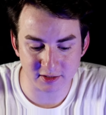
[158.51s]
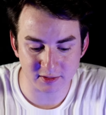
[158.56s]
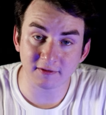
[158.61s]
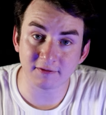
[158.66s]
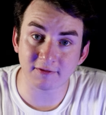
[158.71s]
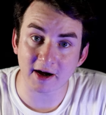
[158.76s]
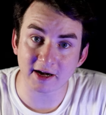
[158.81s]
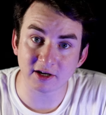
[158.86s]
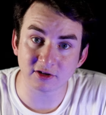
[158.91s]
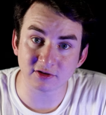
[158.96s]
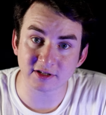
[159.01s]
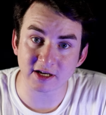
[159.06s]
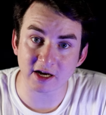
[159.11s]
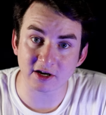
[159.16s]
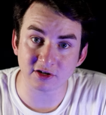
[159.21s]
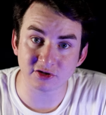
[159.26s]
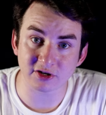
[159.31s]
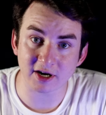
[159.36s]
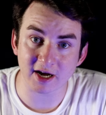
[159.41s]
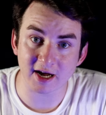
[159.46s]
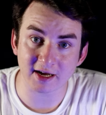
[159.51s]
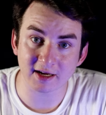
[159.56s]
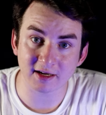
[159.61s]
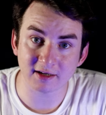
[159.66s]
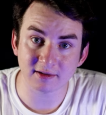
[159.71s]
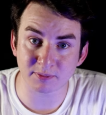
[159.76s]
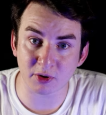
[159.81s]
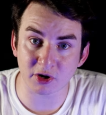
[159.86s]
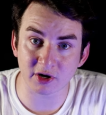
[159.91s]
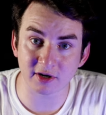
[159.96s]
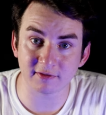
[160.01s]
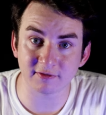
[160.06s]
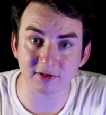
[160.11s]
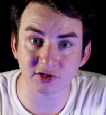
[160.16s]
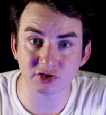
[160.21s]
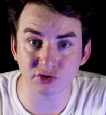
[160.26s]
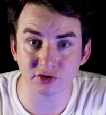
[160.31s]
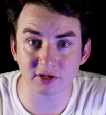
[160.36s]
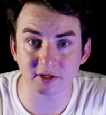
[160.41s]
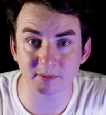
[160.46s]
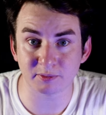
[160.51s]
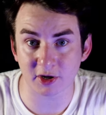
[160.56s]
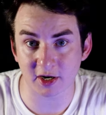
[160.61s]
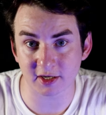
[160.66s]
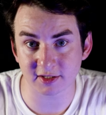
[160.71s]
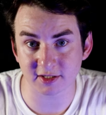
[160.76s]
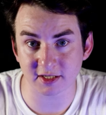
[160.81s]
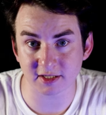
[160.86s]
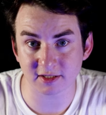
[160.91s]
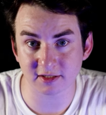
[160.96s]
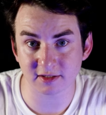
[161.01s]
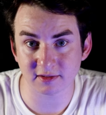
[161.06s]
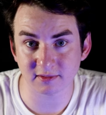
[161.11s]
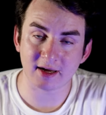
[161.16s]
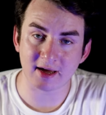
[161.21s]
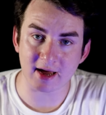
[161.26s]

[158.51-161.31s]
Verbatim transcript: the final soundtrack as part of the shooting process.